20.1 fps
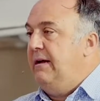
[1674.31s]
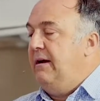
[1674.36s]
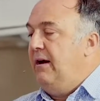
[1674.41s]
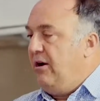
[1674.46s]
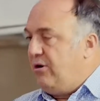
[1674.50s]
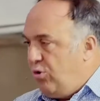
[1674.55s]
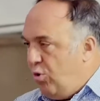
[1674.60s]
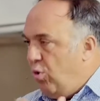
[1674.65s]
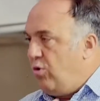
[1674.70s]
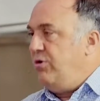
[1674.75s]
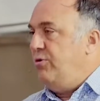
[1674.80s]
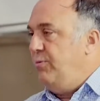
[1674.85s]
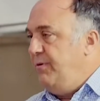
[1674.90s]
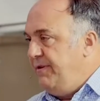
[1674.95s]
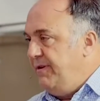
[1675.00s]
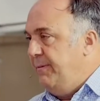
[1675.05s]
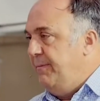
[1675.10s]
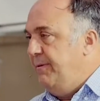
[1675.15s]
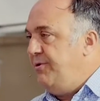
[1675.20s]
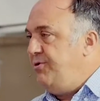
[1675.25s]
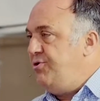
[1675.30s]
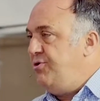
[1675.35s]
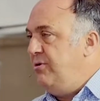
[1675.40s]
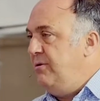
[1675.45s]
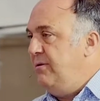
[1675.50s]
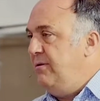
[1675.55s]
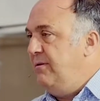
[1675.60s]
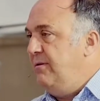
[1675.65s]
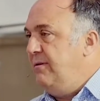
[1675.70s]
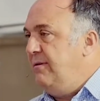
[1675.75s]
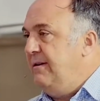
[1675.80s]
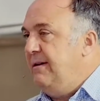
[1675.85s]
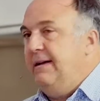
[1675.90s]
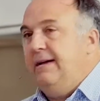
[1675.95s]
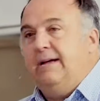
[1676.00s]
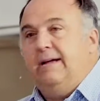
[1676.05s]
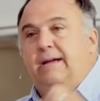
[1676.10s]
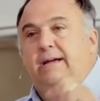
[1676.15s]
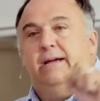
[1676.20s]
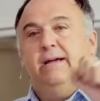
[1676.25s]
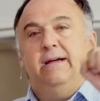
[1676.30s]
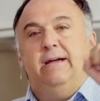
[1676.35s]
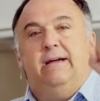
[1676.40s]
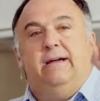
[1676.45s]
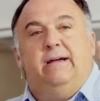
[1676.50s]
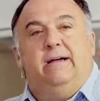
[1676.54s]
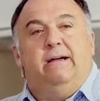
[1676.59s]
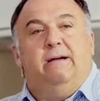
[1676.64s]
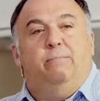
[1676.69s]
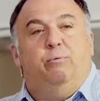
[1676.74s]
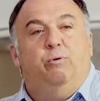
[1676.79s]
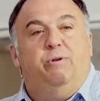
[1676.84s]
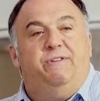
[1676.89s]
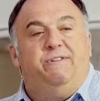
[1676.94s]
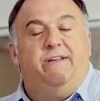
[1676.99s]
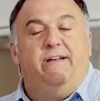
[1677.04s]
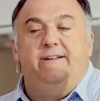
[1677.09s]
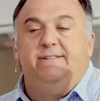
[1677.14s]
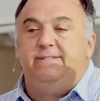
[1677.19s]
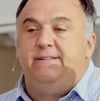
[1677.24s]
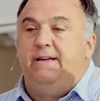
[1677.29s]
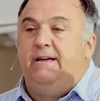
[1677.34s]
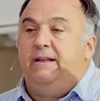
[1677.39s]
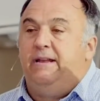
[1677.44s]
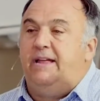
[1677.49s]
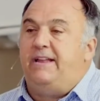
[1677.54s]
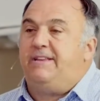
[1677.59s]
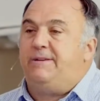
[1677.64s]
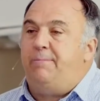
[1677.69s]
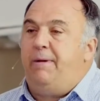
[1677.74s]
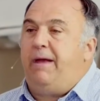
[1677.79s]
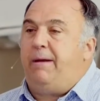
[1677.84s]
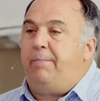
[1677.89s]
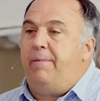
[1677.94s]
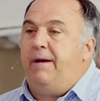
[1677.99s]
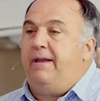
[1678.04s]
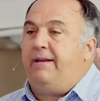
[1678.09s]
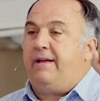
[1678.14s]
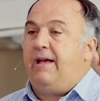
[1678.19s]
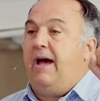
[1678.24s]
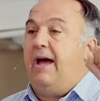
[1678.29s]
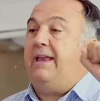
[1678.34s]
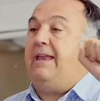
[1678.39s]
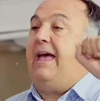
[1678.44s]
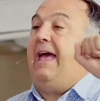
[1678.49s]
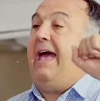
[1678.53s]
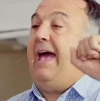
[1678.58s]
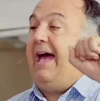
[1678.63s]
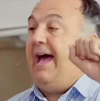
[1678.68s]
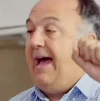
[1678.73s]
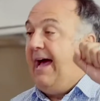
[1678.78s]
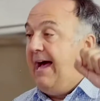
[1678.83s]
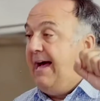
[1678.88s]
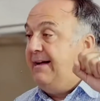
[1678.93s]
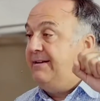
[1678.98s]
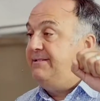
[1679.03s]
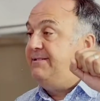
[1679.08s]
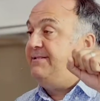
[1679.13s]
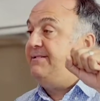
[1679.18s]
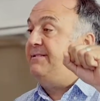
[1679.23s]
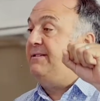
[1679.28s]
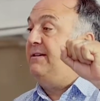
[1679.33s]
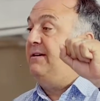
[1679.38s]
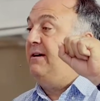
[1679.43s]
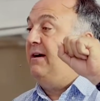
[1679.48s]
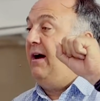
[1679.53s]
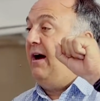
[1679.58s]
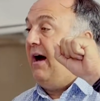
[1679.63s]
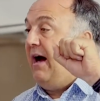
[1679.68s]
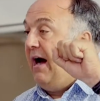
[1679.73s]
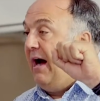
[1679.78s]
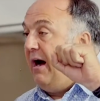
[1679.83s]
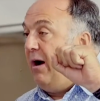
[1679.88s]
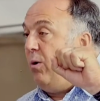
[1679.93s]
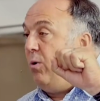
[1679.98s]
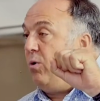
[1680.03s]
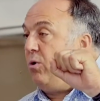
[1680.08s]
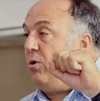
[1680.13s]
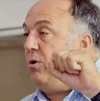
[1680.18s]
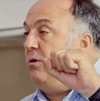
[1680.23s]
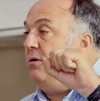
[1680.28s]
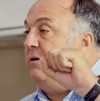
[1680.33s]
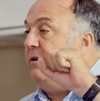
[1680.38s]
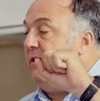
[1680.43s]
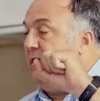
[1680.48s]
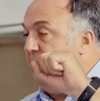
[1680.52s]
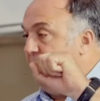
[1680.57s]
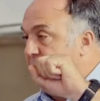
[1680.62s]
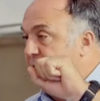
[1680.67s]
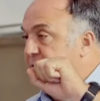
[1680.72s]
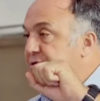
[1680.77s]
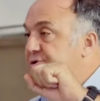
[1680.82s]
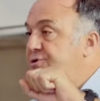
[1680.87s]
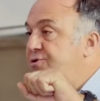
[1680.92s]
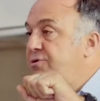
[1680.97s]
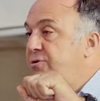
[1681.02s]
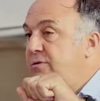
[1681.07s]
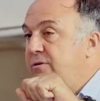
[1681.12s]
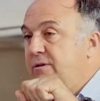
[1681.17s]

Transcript: according to his image. But when he says, "Let us make mankind as our image,"